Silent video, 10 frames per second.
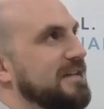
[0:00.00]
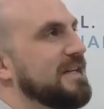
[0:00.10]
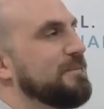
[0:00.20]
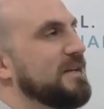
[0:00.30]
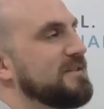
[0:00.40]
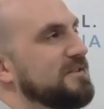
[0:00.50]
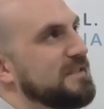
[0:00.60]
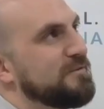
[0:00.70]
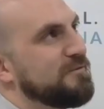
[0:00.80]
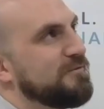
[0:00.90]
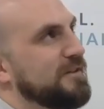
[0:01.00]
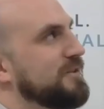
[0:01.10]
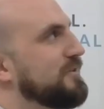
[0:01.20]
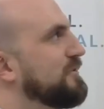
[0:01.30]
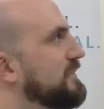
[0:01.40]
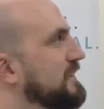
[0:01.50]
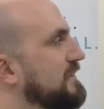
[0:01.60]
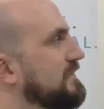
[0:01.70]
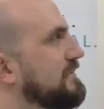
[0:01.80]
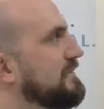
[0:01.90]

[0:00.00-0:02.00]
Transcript: It makes it even funnier, really,